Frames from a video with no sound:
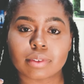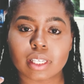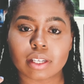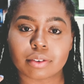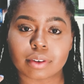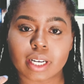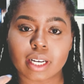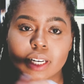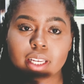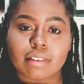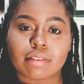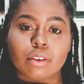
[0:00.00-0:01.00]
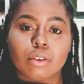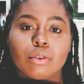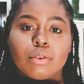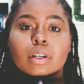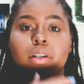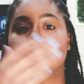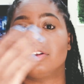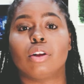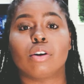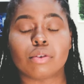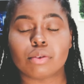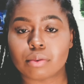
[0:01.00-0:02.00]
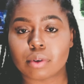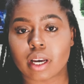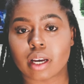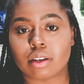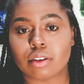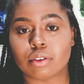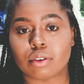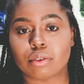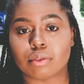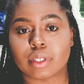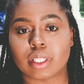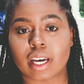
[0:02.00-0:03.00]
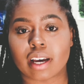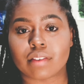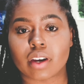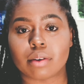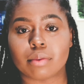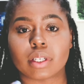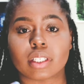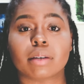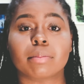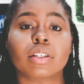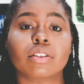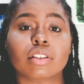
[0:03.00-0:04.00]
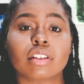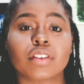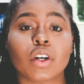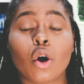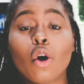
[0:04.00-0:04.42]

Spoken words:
really great if you are alone and you don't really have anyone to take pictures of,